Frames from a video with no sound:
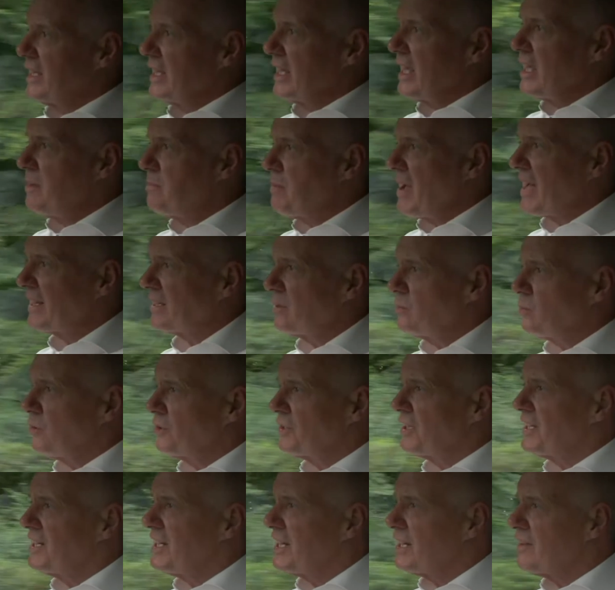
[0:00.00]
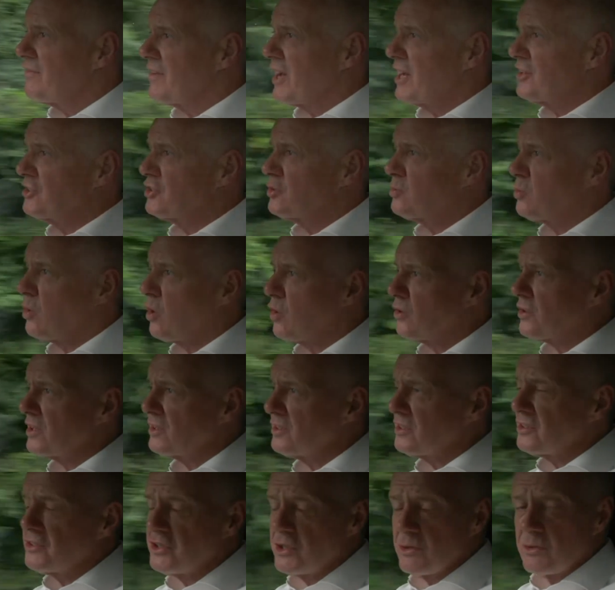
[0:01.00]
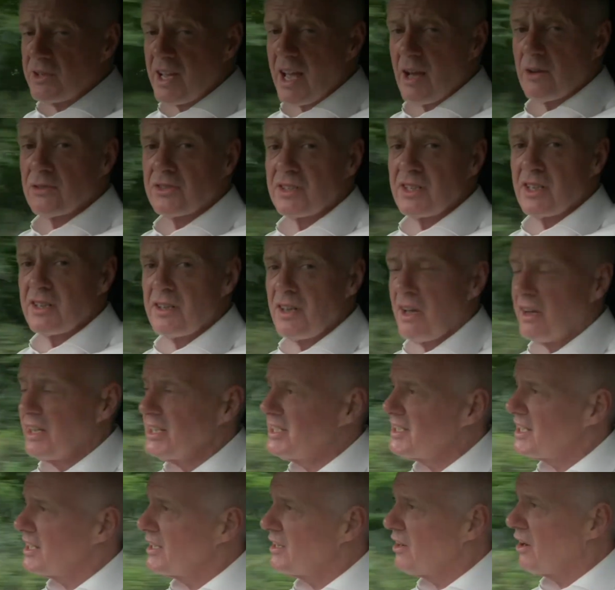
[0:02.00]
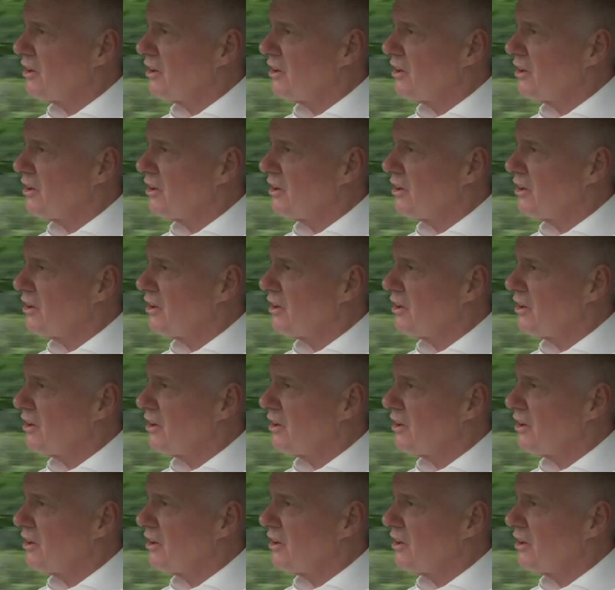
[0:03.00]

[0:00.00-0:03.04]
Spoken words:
E-Pedal won an Innovation Award at the 2019